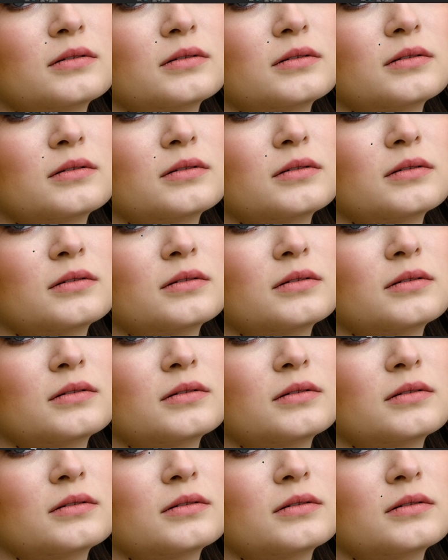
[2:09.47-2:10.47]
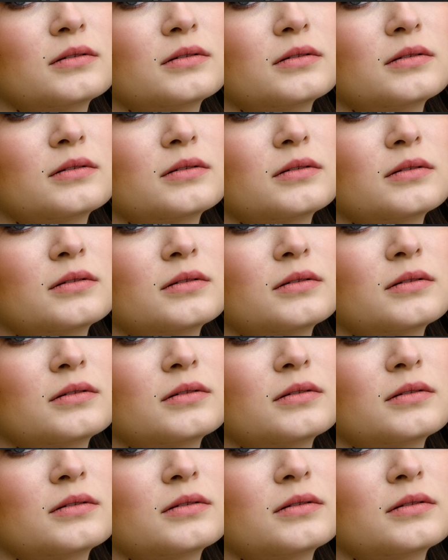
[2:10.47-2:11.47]

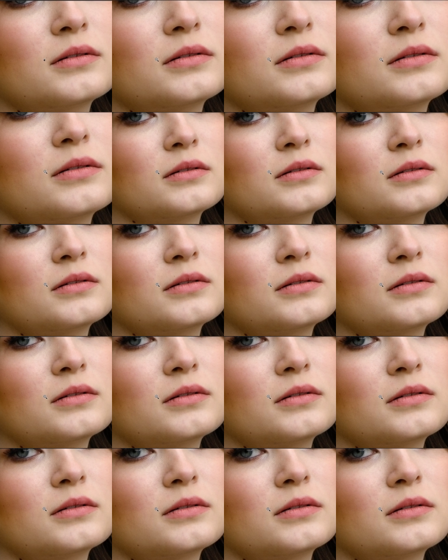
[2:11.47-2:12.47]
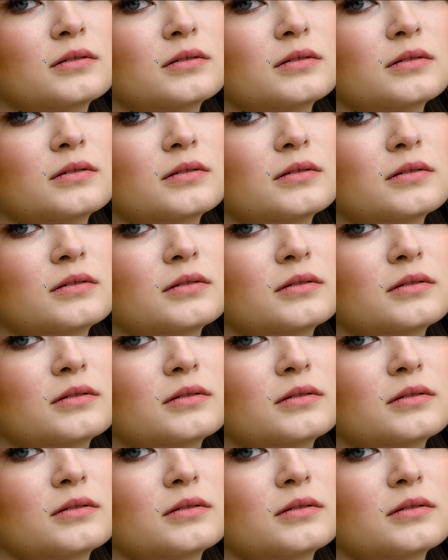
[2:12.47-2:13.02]
[no speech]